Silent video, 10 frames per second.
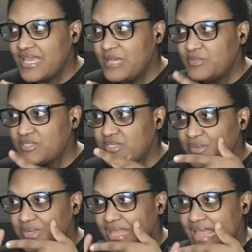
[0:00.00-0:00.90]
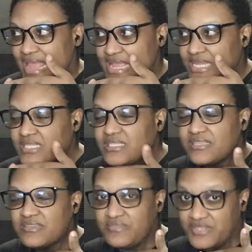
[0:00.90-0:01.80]
episode 8
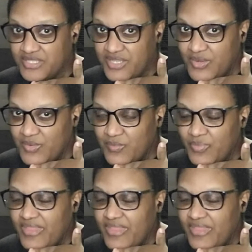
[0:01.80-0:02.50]
video